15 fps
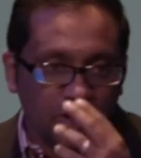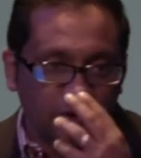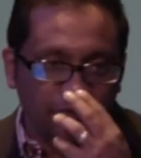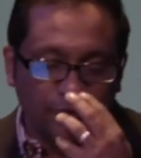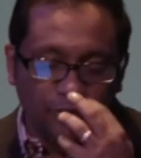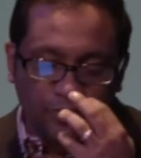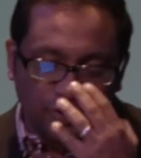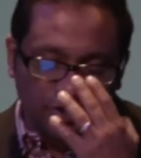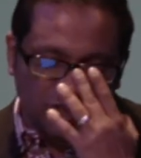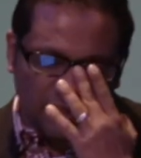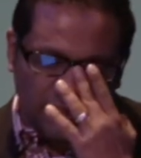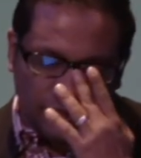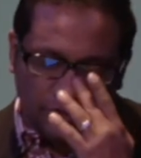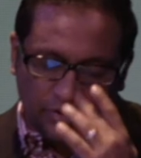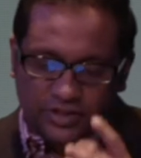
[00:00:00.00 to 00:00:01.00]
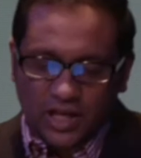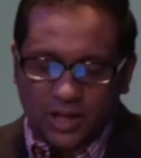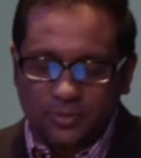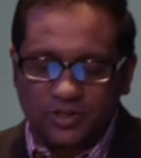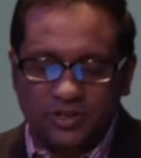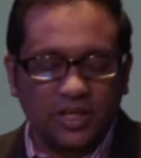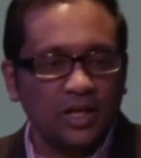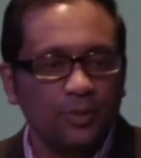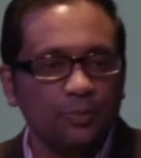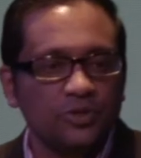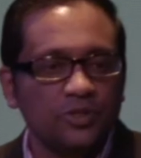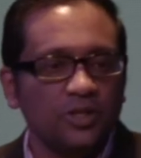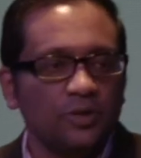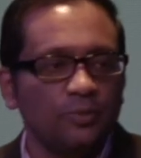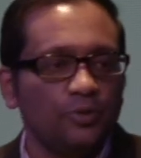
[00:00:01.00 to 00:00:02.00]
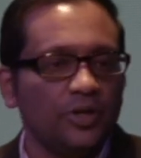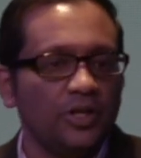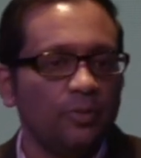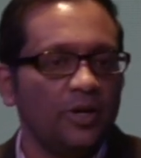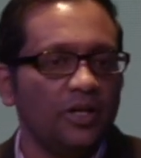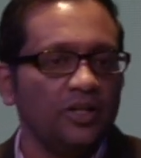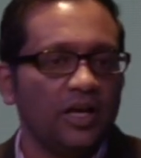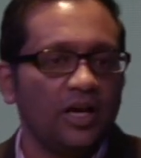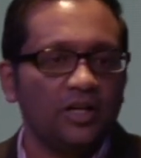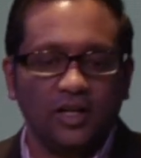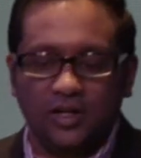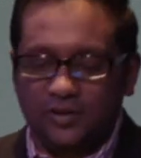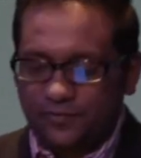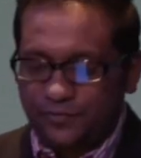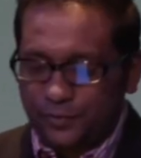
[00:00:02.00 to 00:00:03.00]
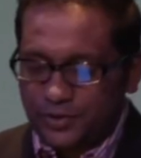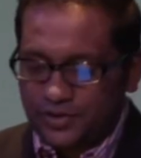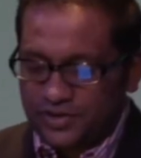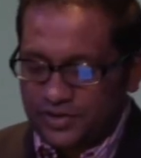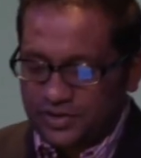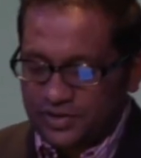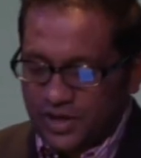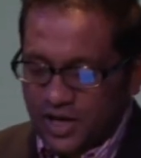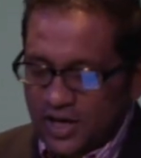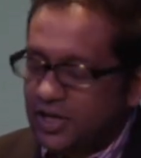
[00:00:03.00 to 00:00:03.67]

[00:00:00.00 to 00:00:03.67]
A few years later, Simon's camp was liberated by the Allied forces.